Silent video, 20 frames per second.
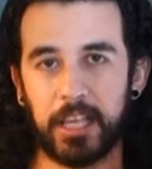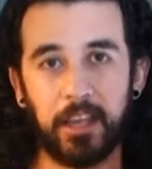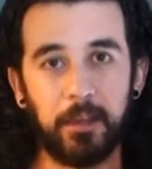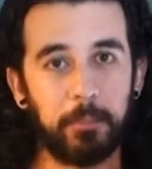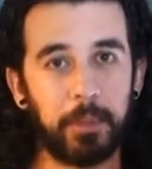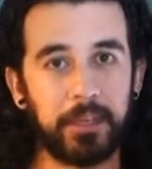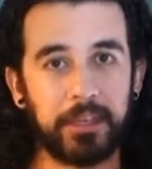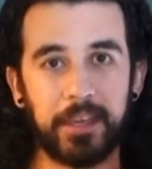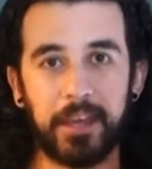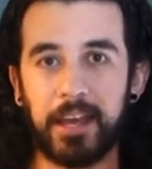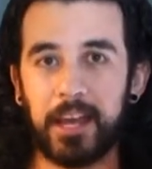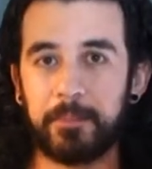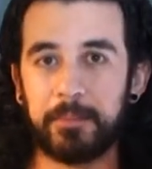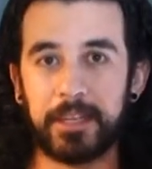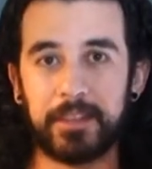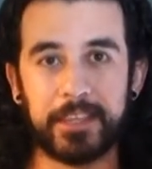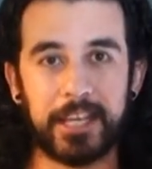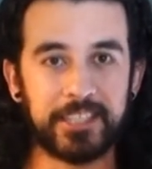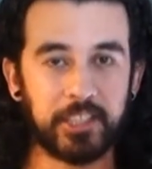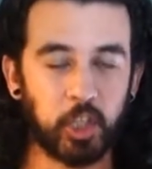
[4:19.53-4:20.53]
But yeah, I
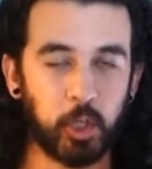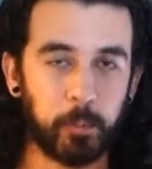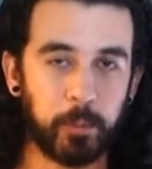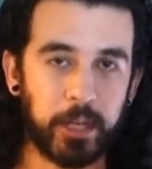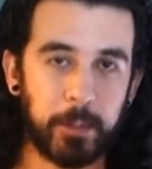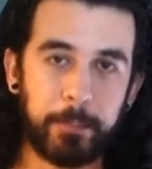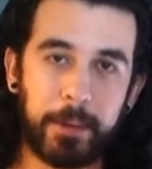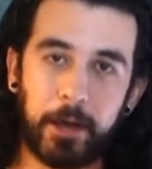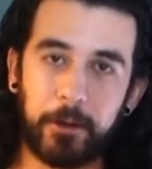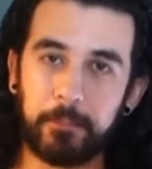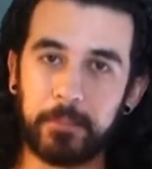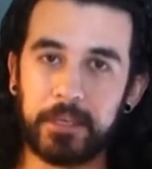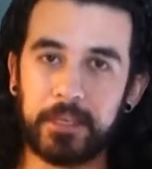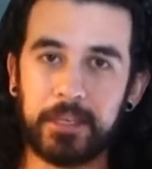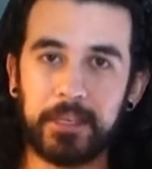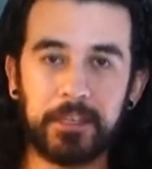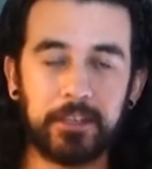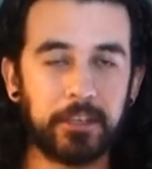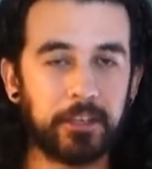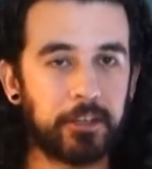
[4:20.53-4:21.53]
mean, that's a little bit about me,
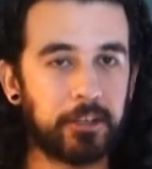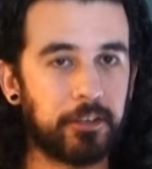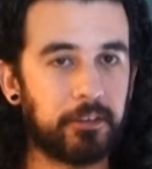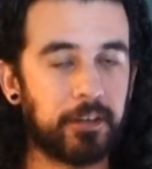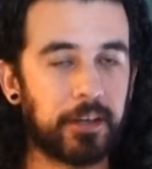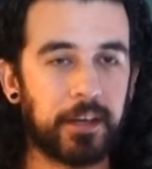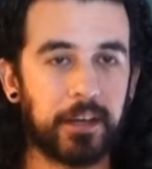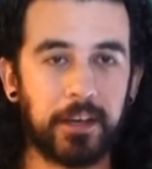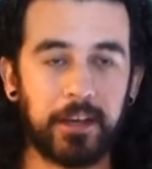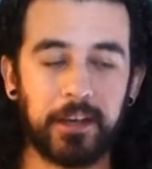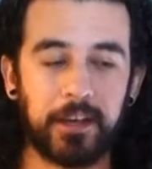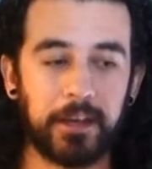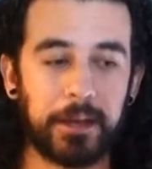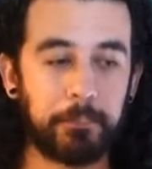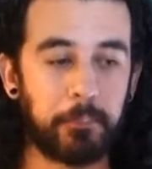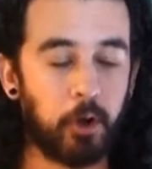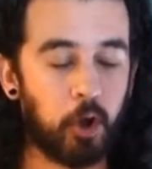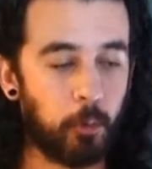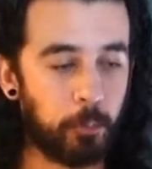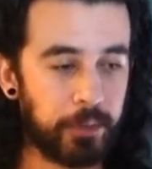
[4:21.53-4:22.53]
you know. Uh,
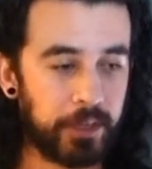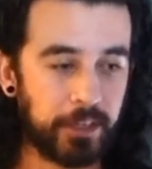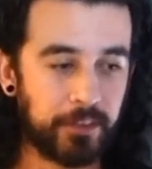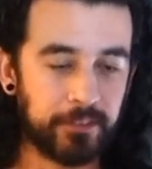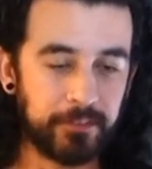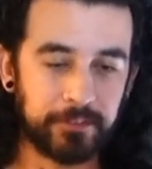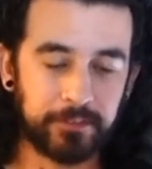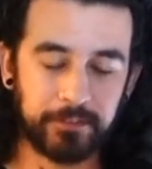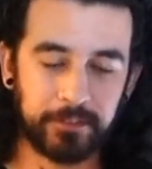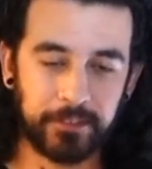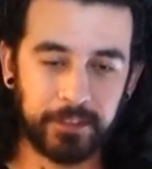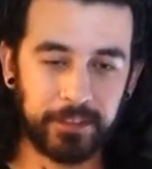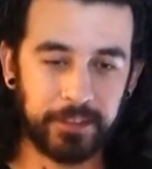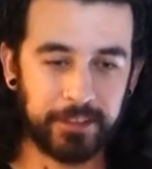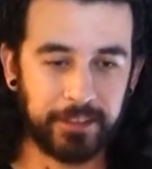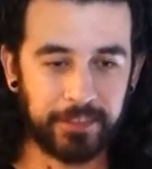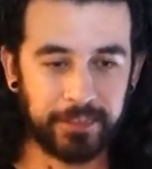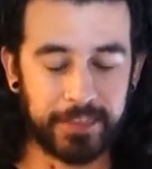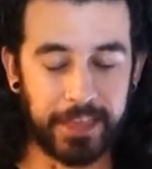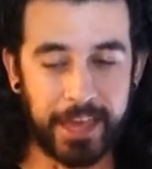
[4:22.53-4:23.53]
I'm hoping
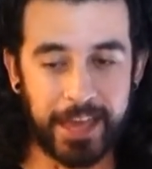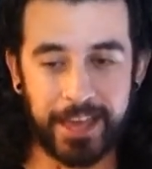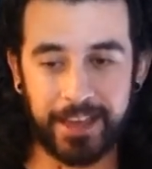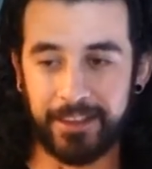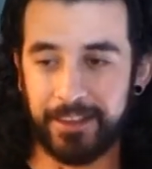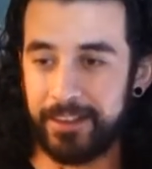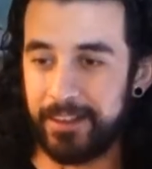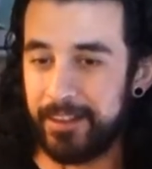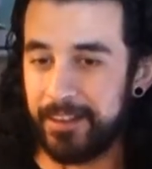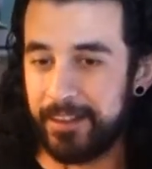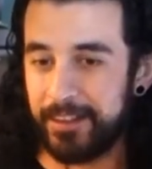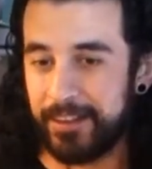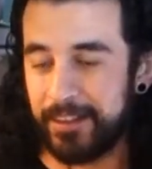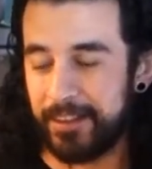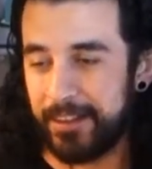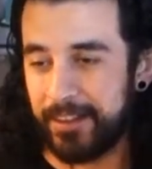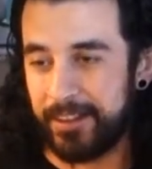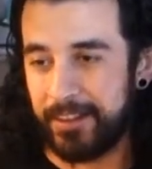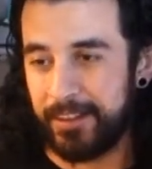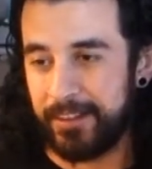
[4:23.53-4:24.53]
that
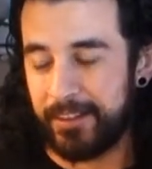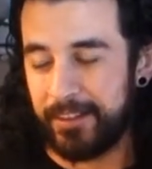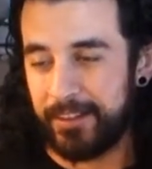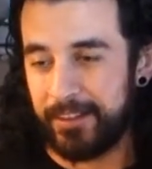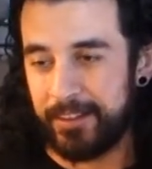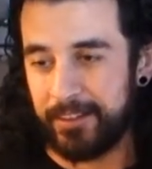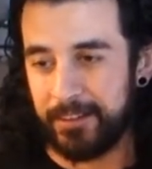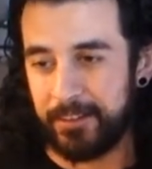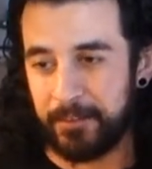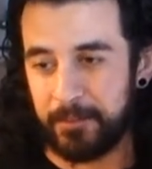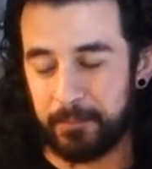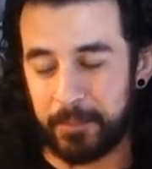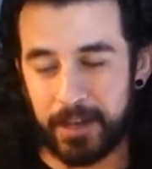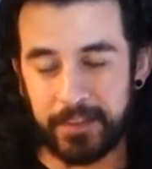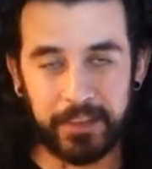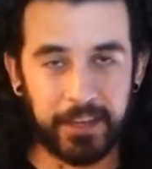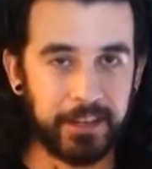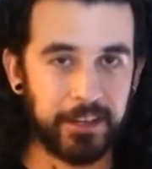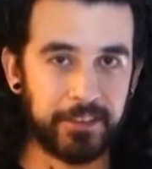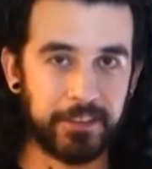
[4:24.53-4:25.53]
by
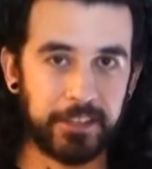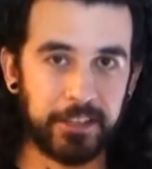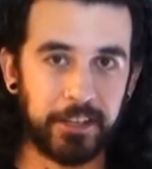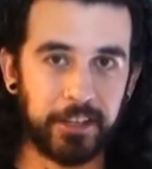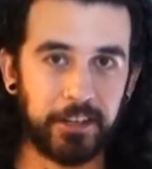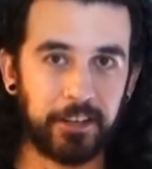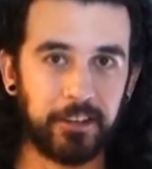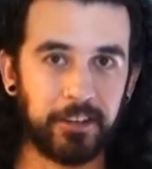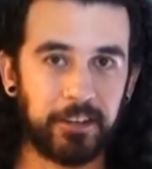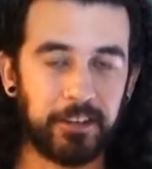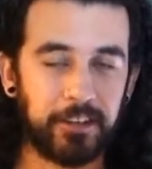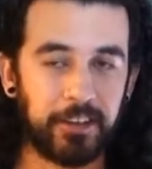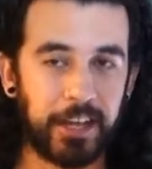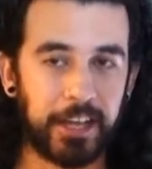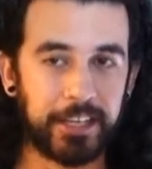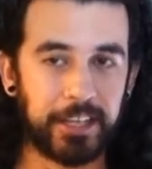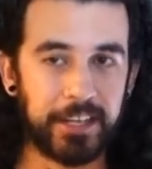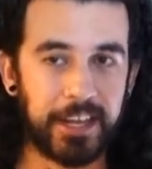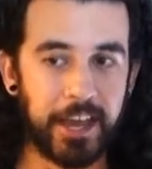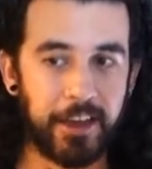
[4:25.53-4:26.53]
the end of the year,
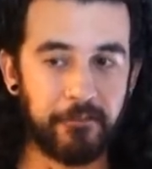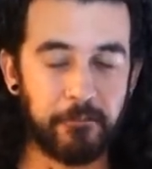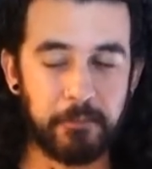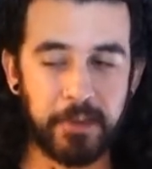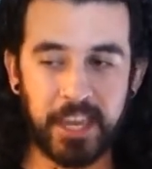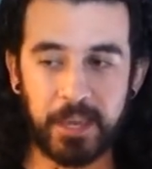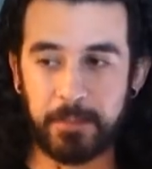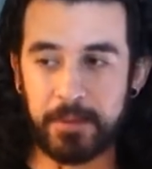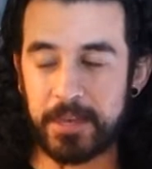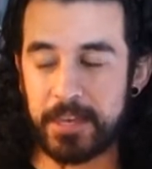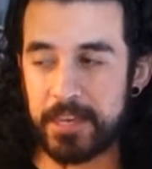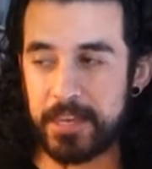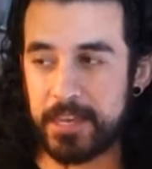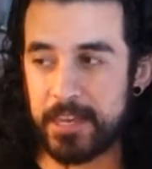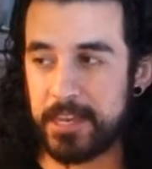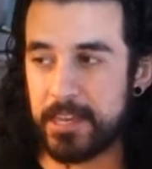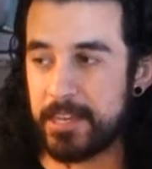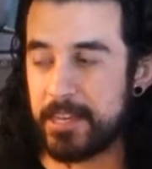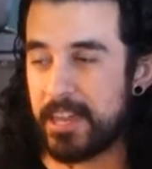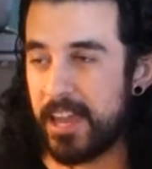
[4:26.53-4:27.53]
I can have
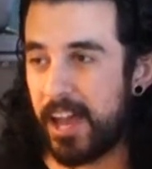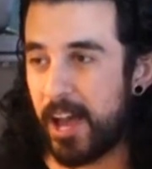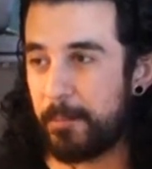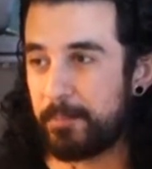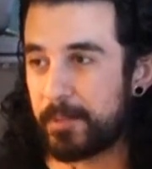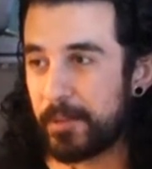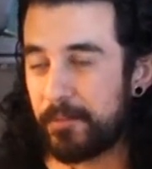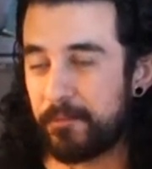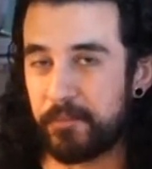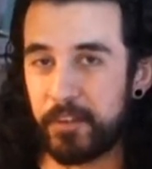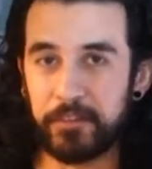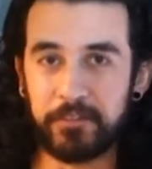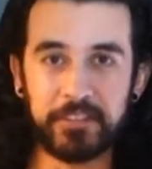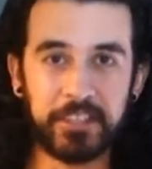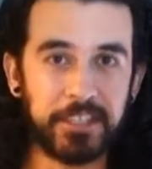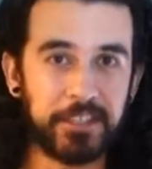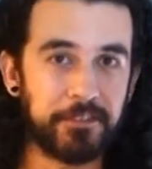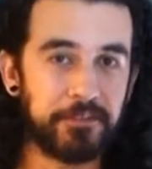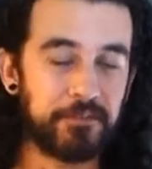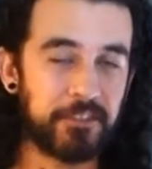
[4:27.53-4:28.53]
maybe up to
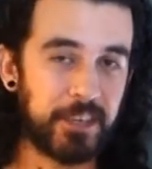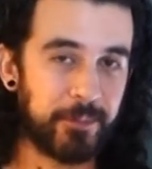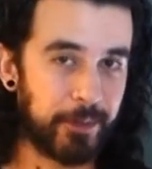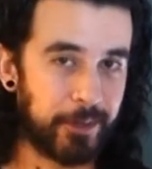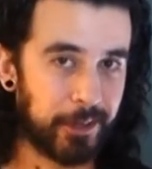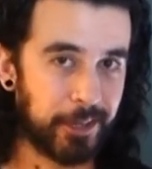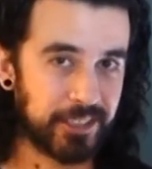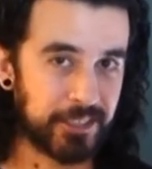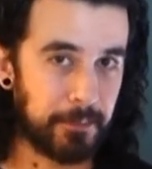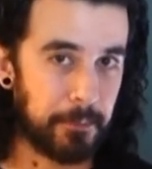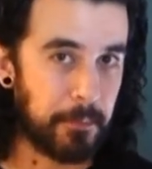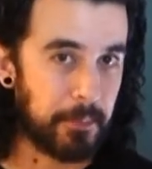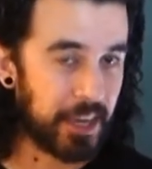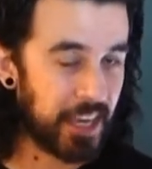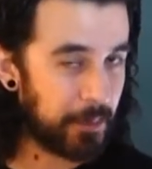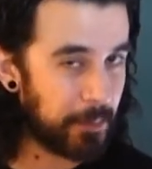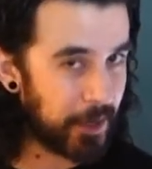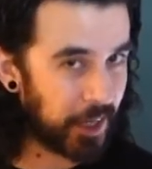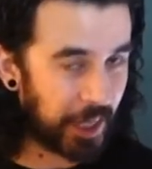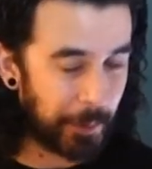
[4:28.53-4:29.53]
15 females and
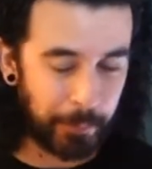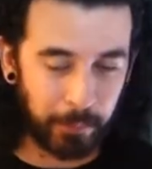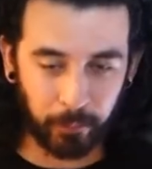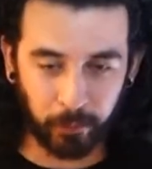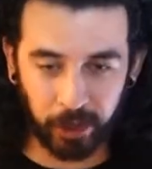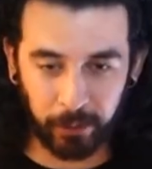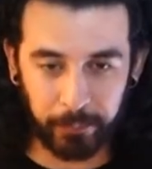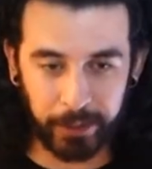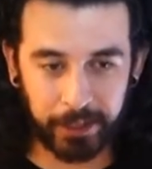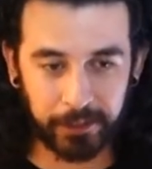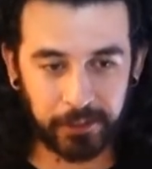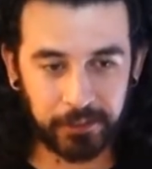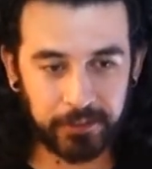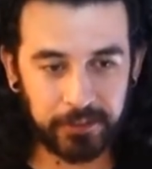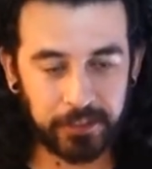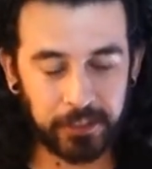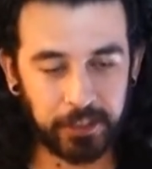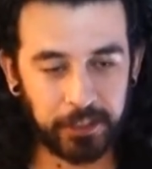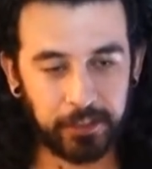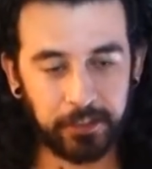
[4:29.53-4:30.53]
maybe a couple more
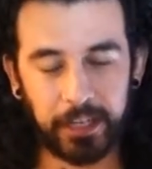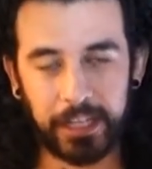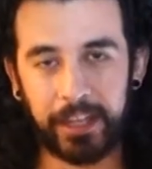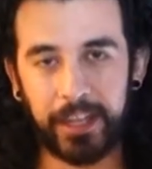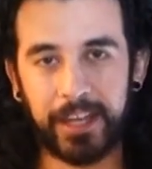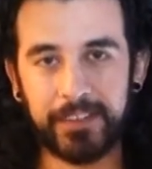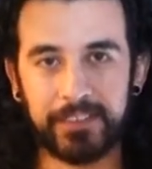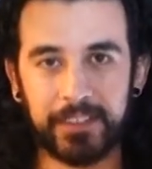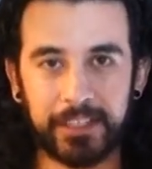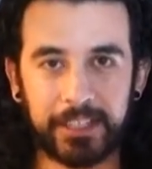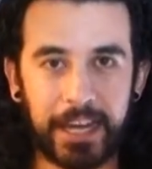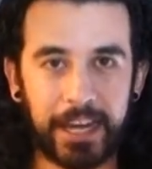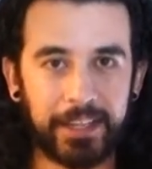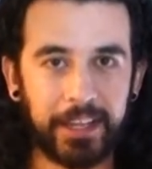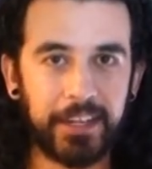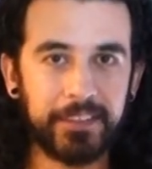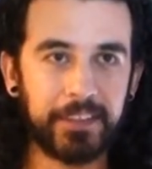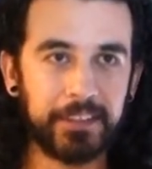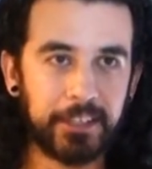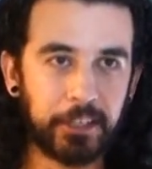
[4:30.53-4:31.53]
males, you know. I'd like to, I
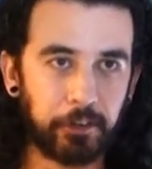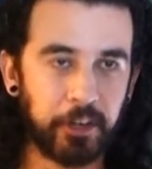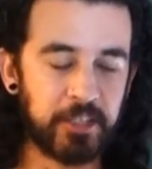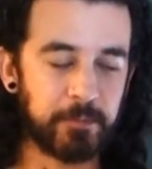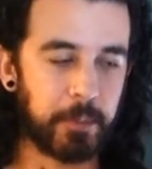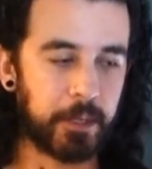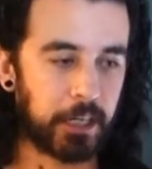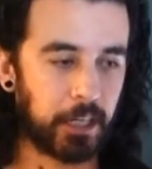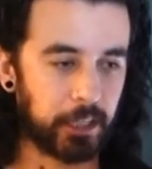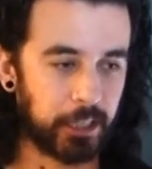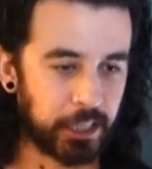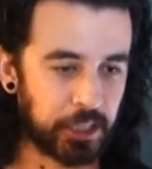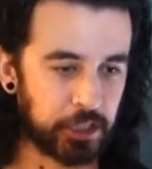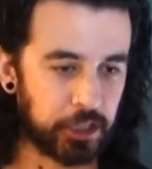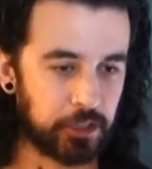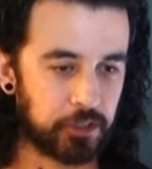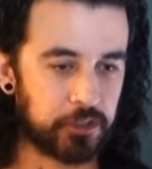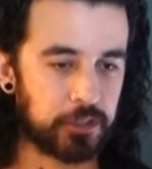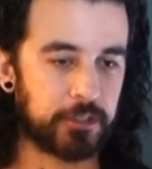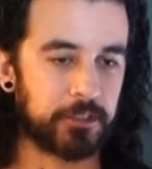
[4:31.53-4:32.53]
like to increase my
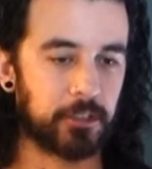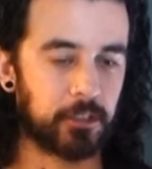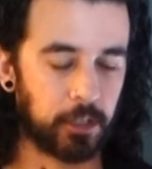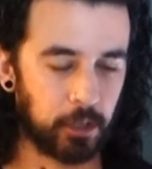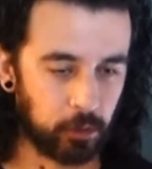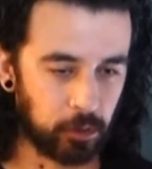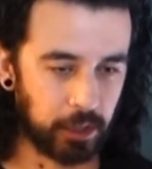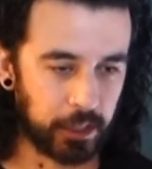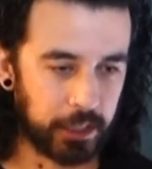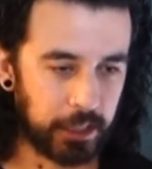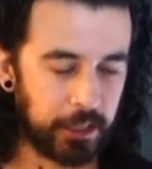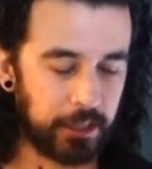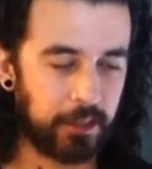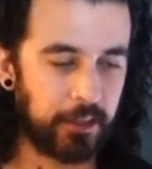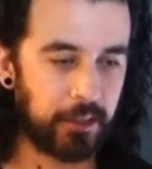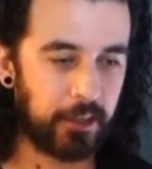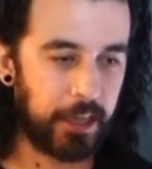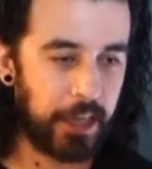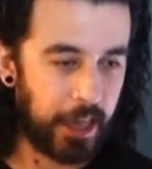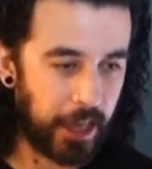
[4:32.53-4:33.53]
collection
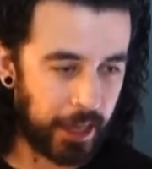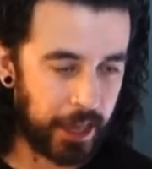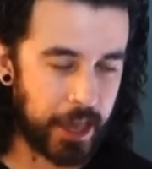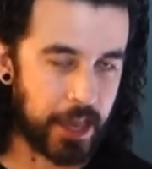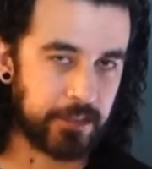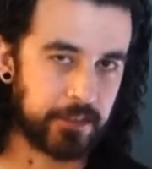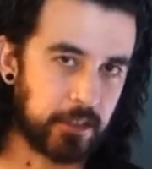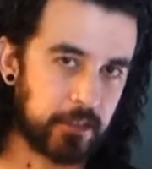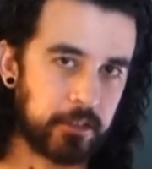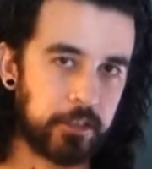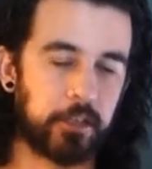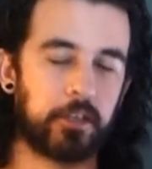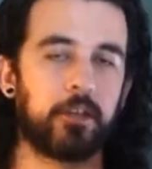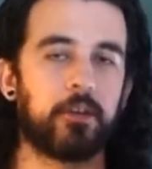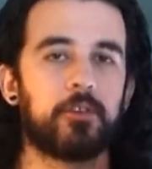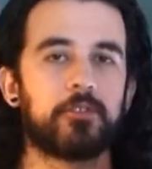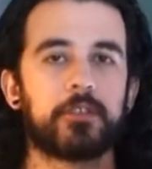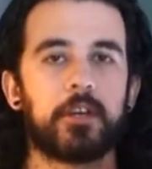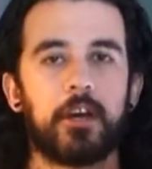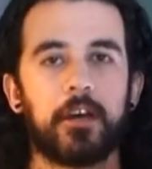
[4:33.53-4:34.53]
slowly as this year
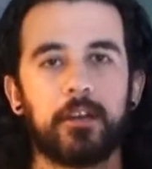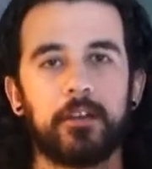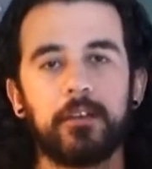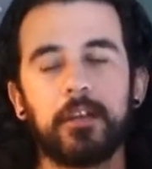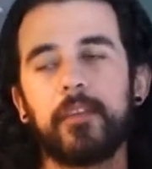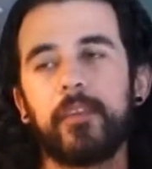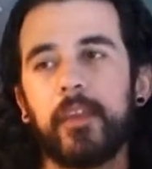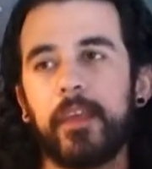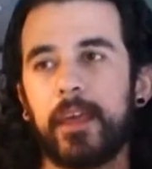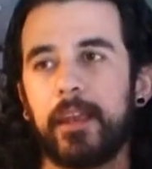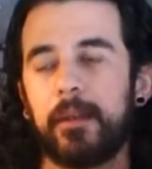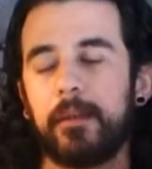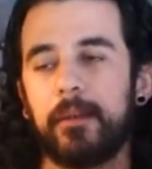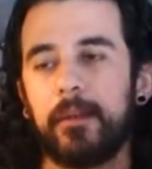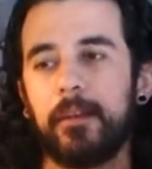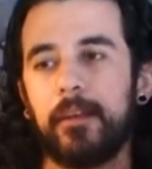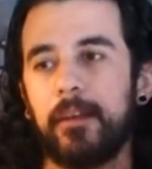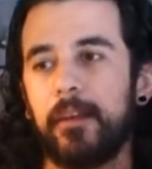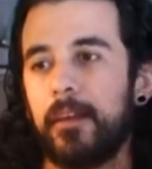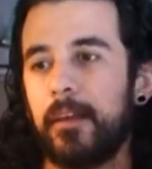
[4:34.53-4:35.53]
goes on and then,